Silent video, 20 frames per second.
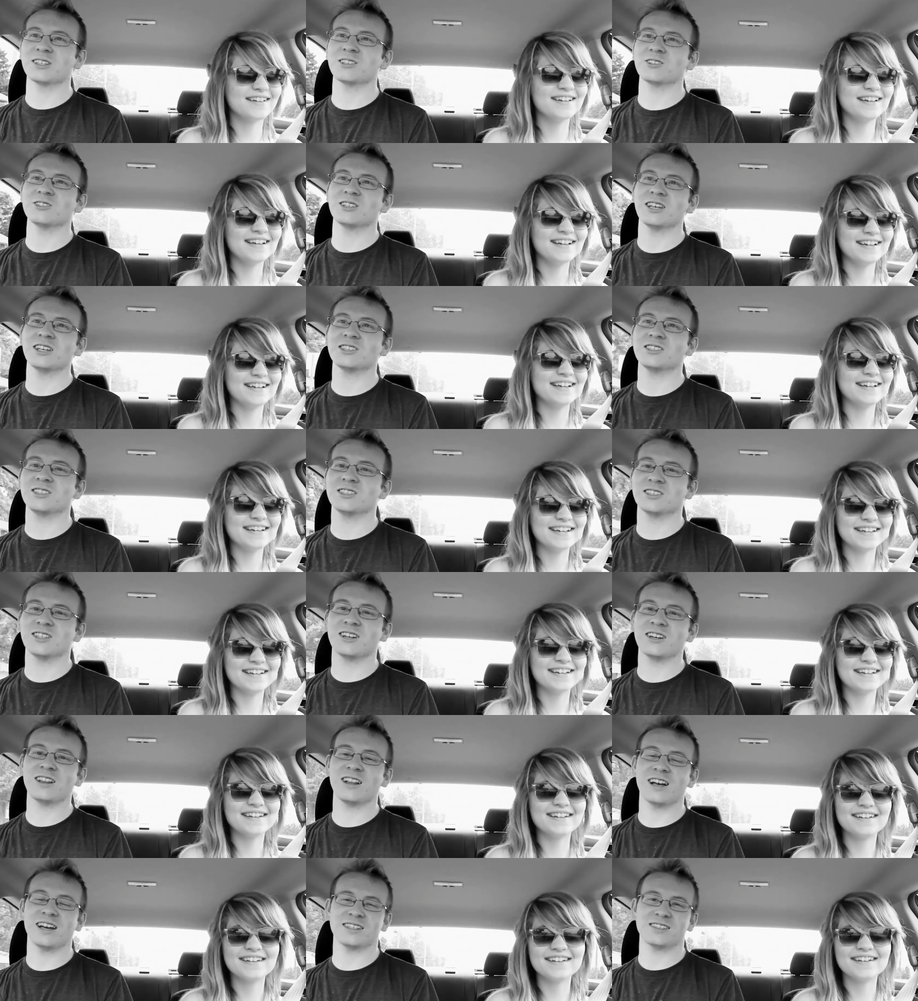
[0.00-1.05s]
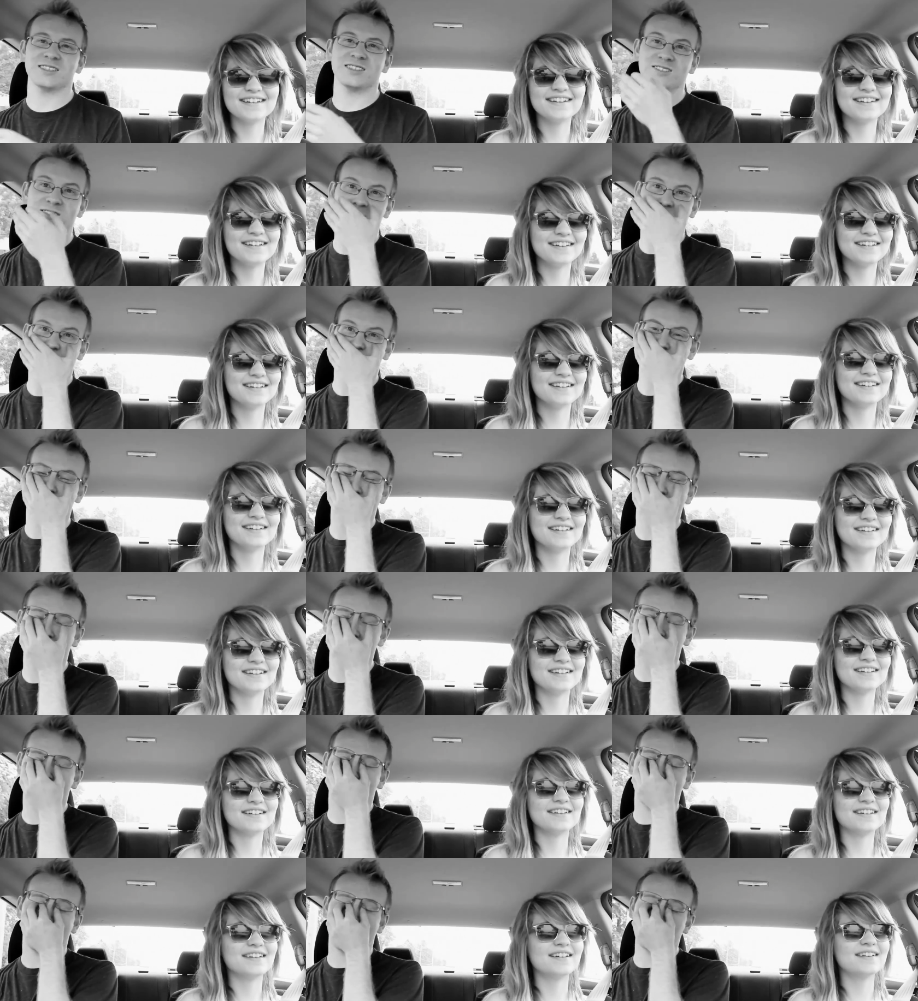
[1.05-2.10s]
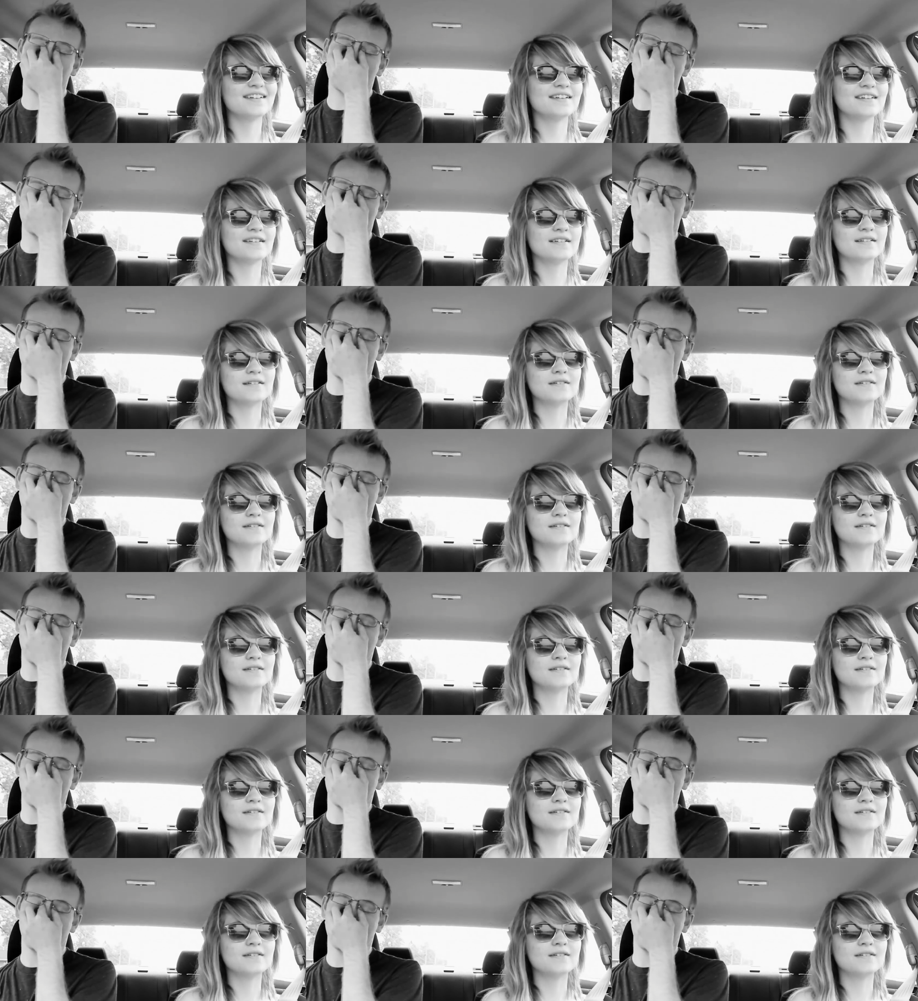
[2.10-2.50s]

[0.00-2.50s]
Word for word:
Speaker 1: like there's HD sunglasses. There's all kinds of crap that's